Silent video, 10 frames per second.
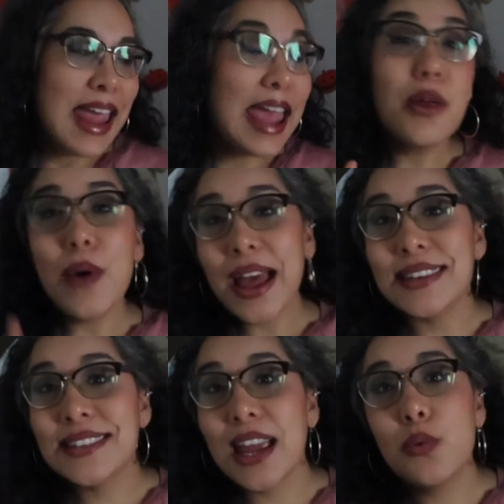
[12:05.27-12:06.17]
And it
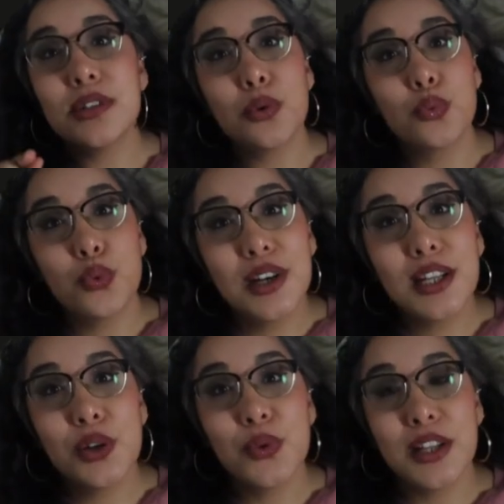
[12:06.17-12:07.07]
was. It was a
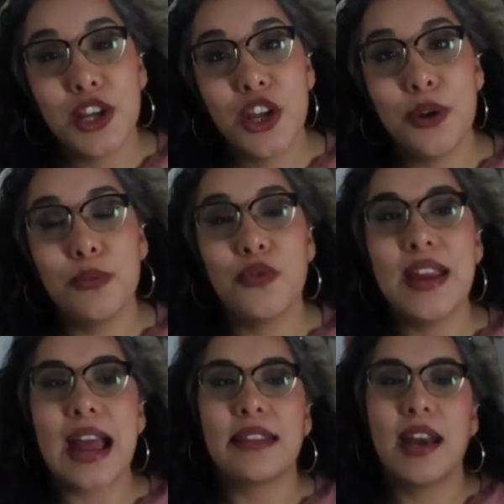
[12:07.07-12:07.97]
really, really cute
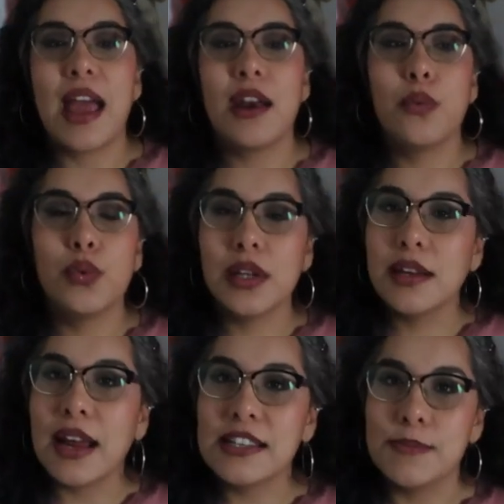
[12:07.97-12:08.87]
movie. I thought it had a
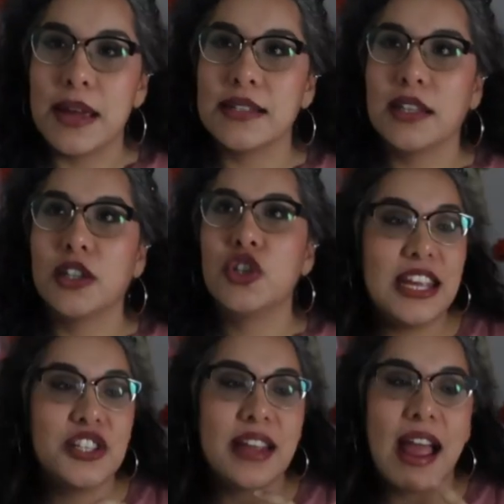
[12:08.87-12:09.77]
really nice message.
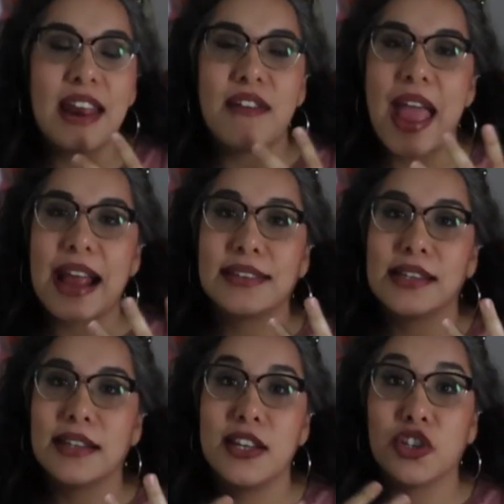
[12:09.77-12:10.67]
He just kind of
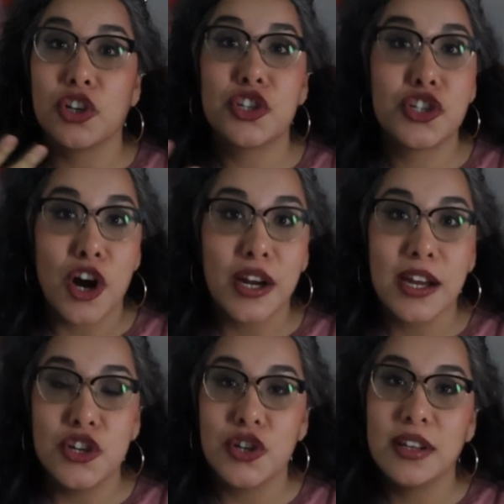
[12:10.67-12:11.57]
accidentally starts
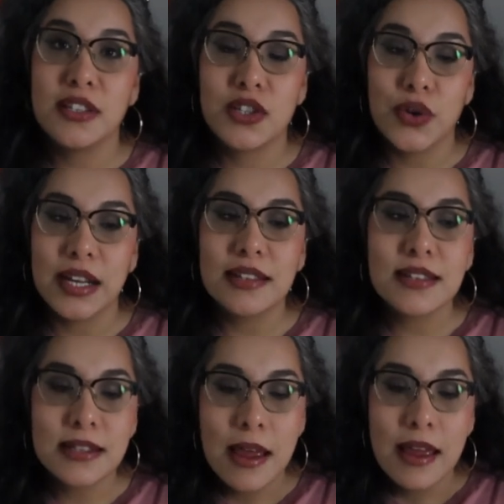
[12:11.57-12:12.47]
talking to the
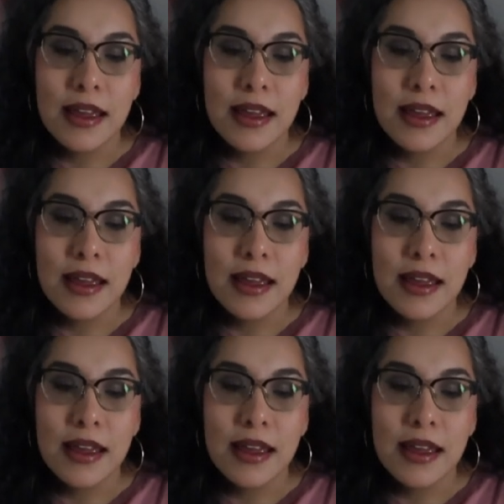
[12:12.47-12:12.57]
students.